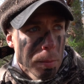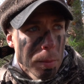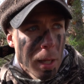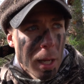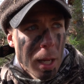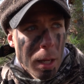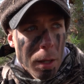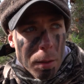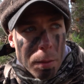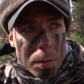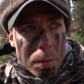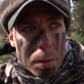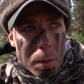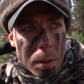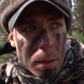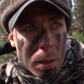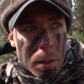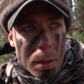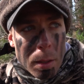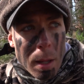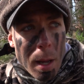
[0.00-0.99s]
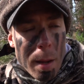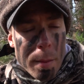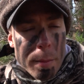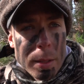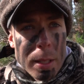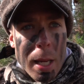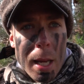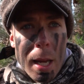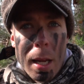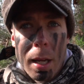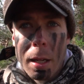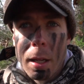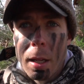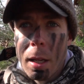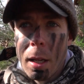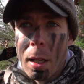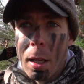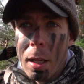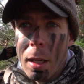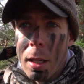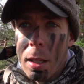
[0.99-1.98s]
them down. Habitat
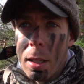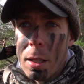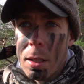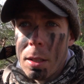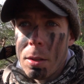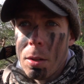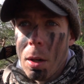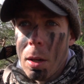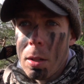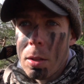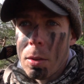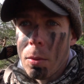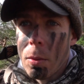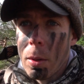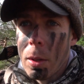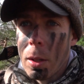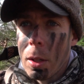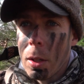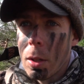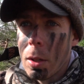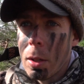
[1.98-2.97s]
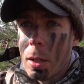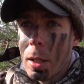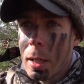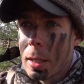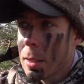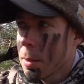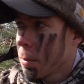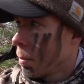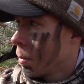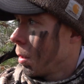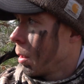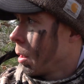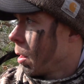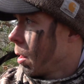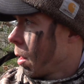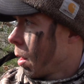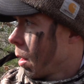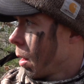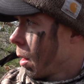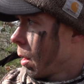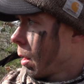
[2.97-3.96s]
is, is really good. You got some
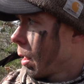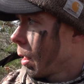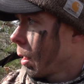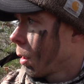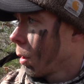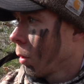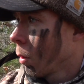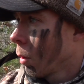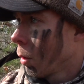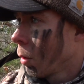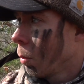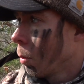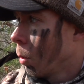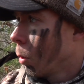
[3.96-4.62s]
thicker little